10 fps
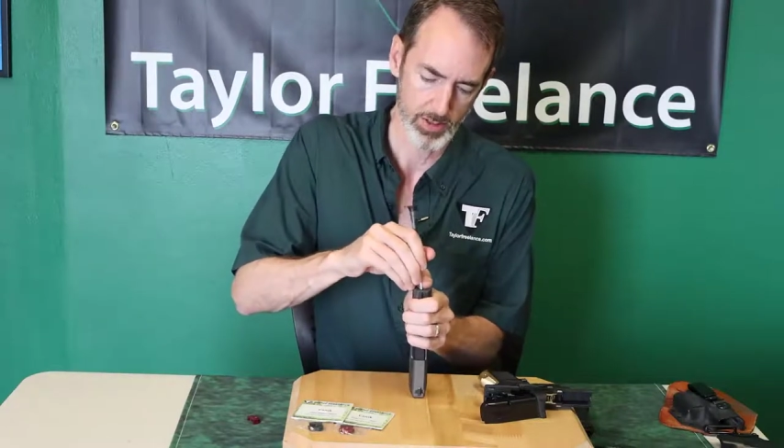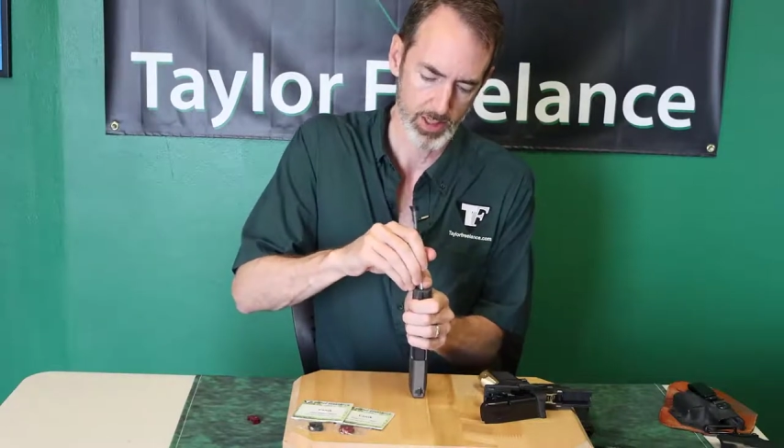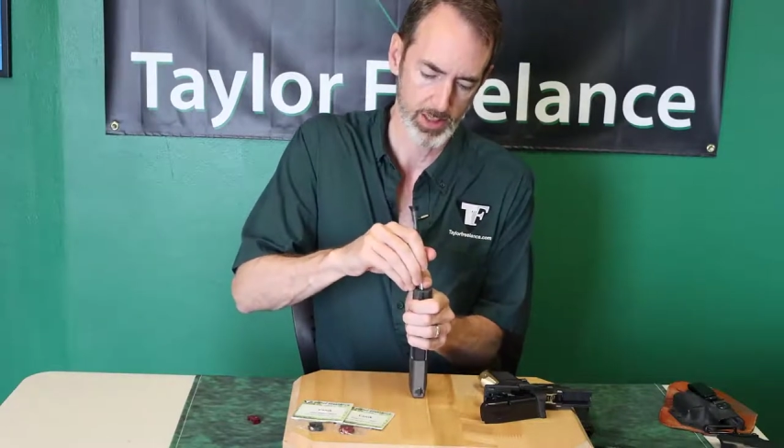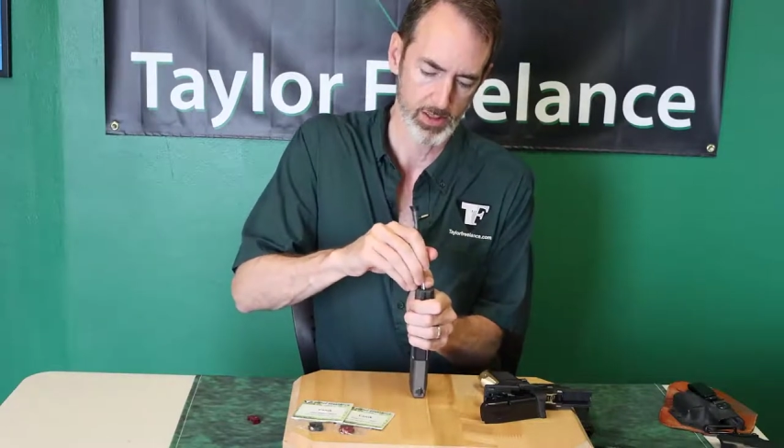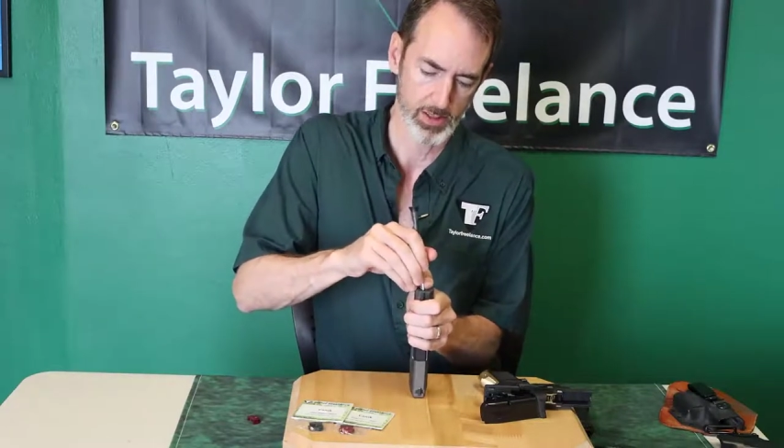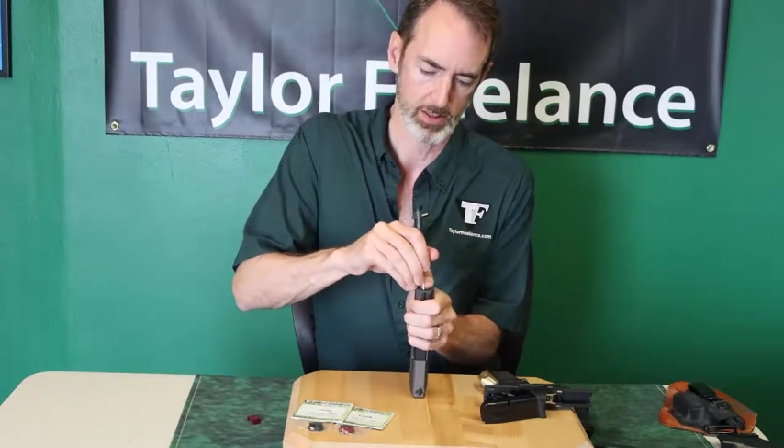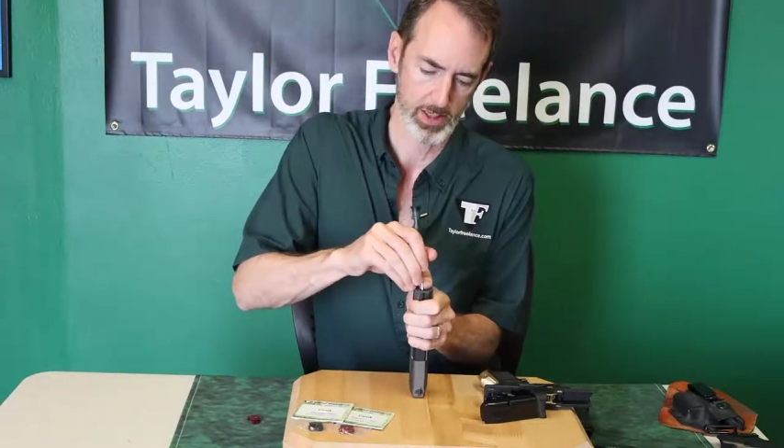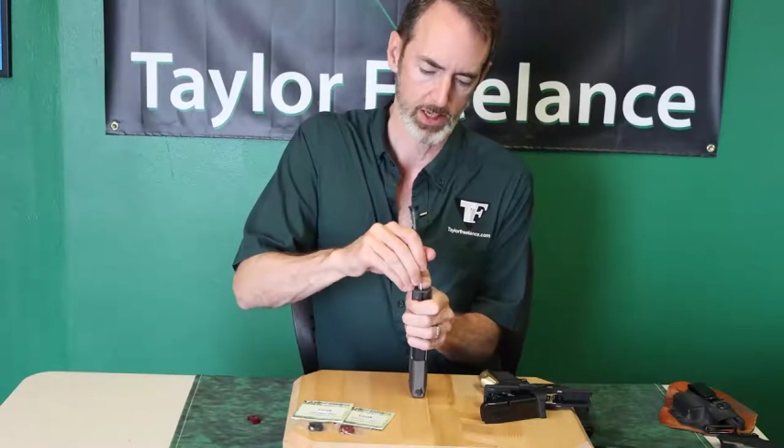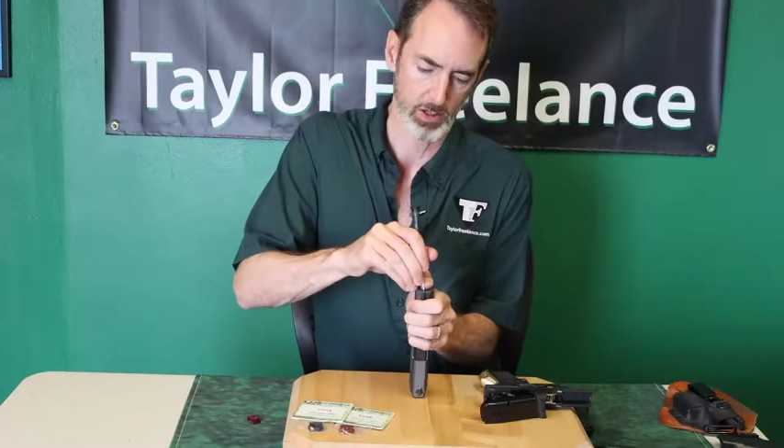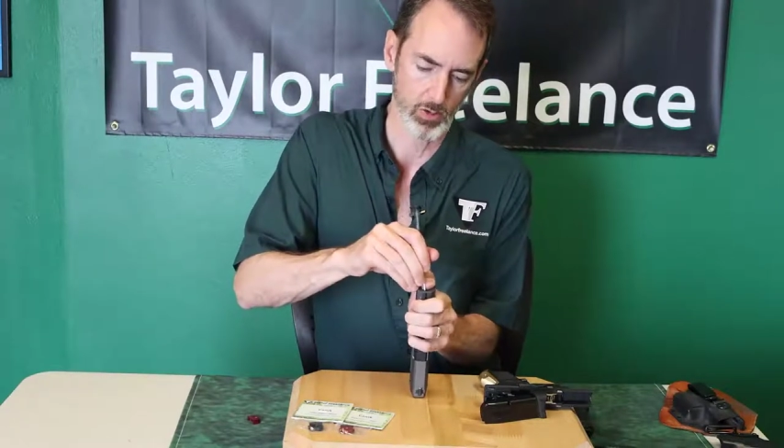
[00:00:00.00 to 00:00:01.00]
take, the,
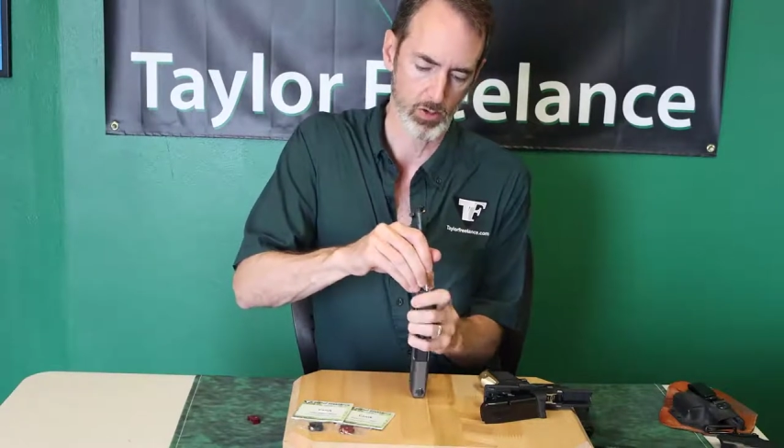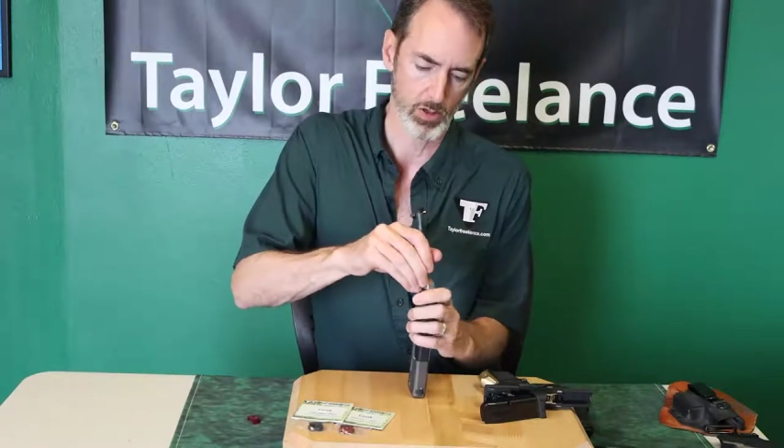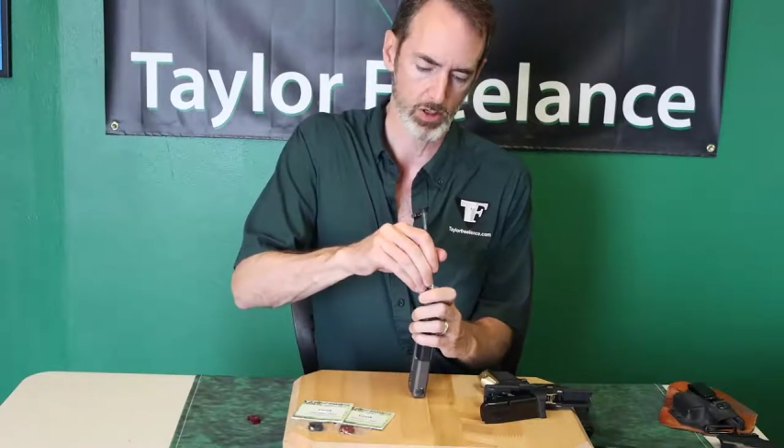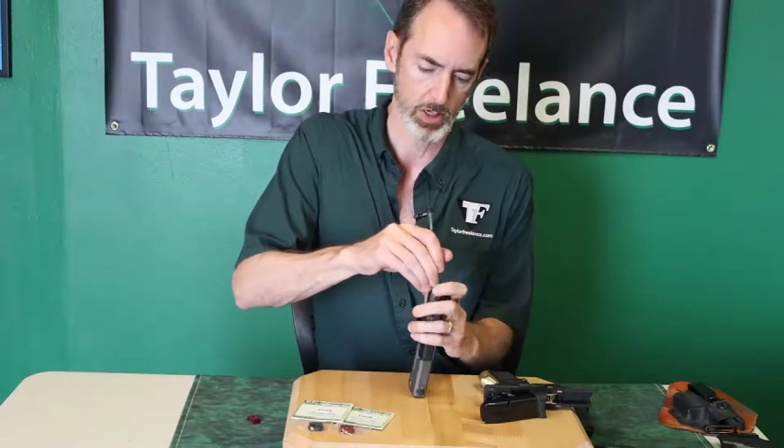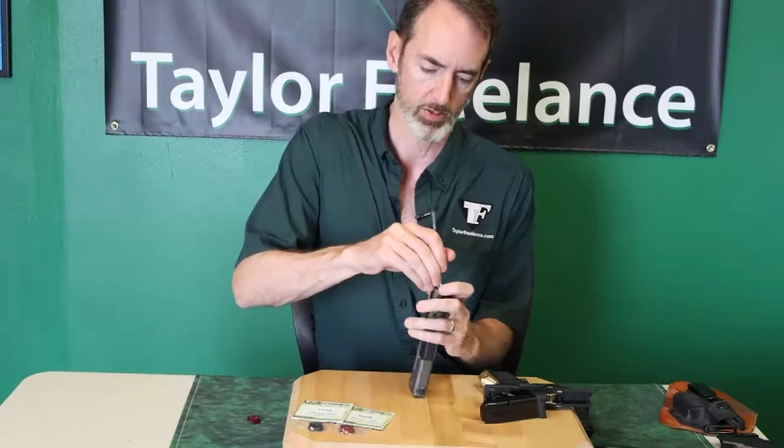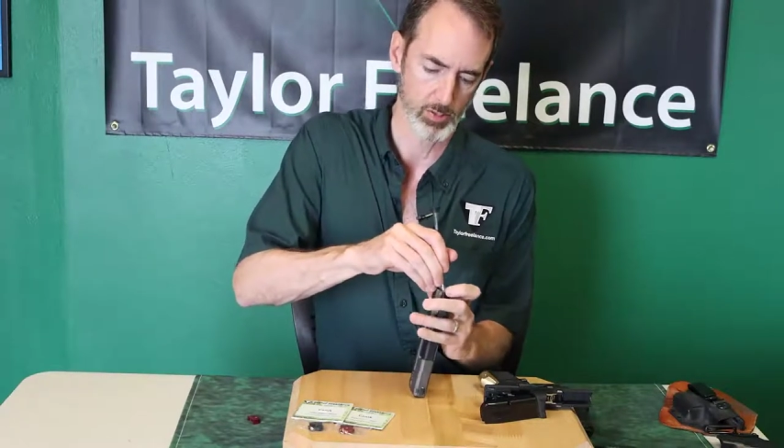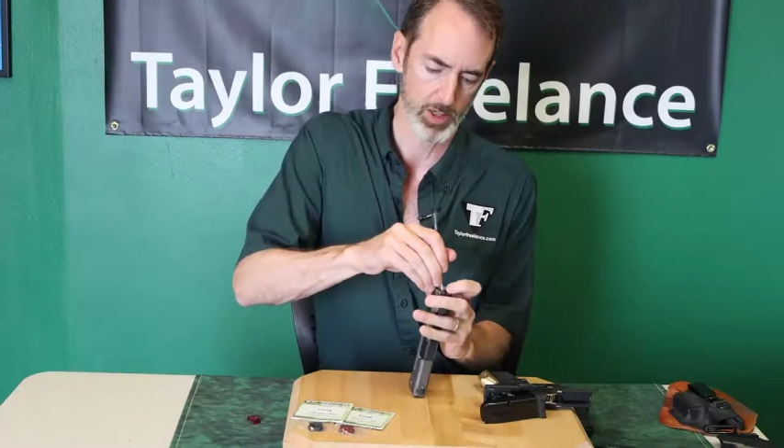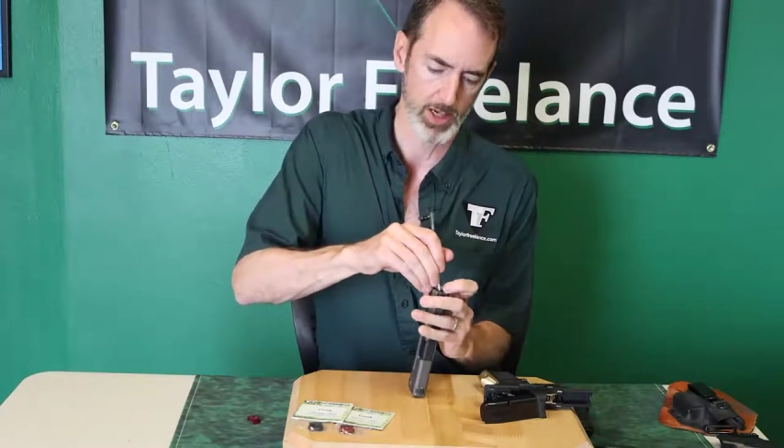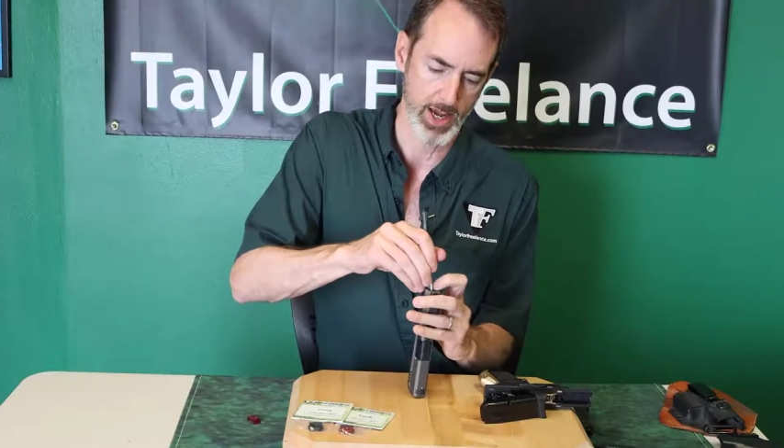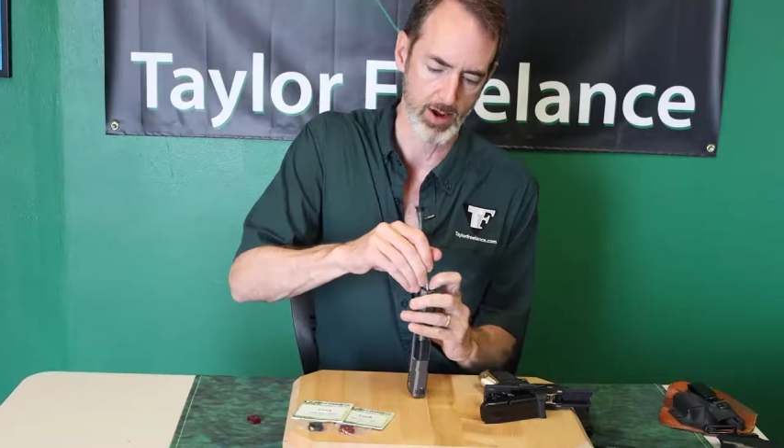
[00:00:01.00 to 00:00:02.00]
take your cover
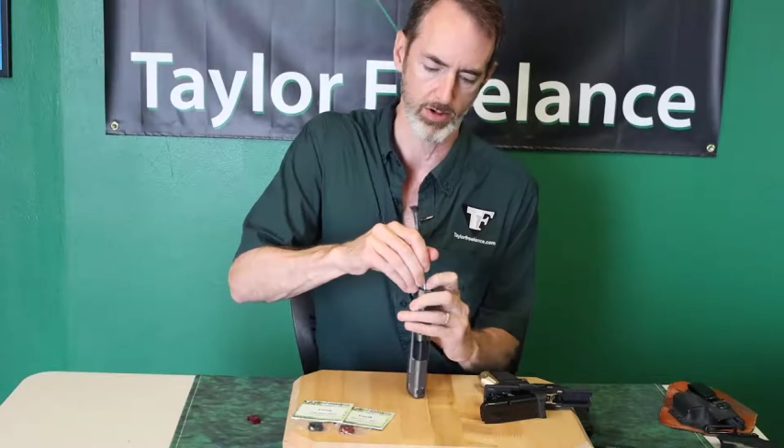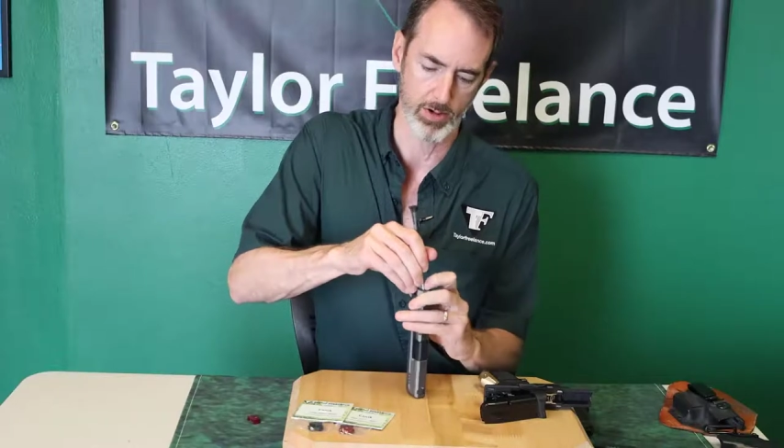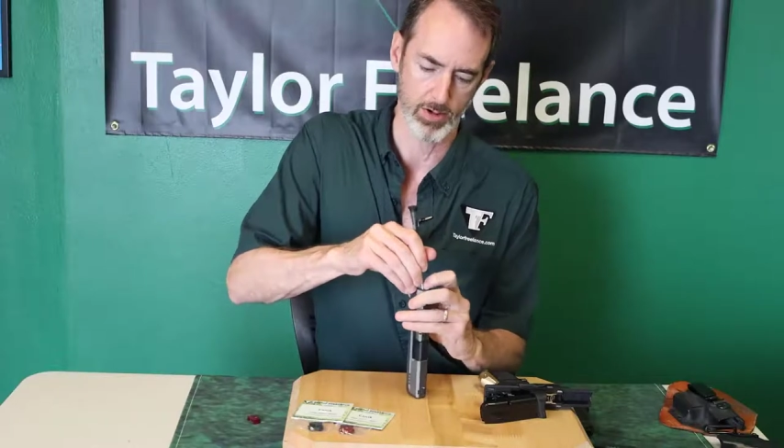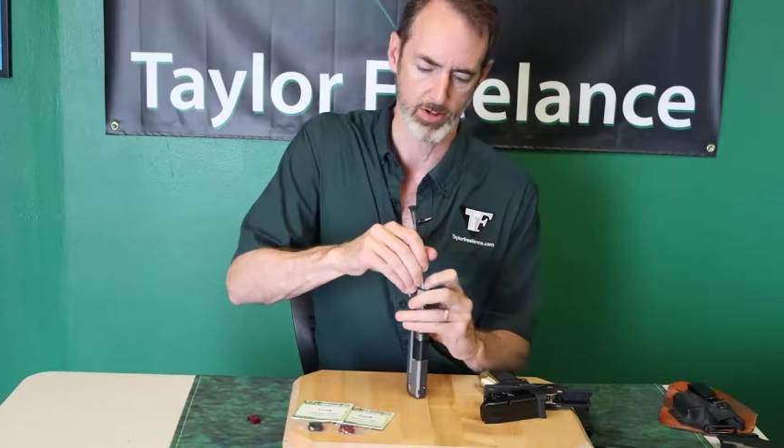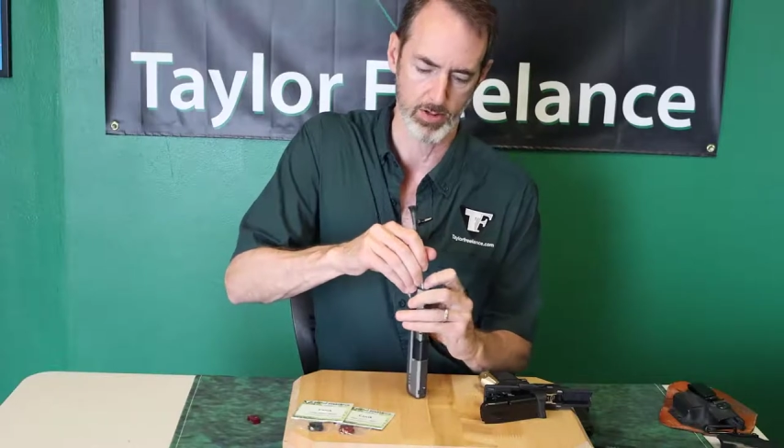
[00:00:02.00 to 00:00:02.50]
plate out,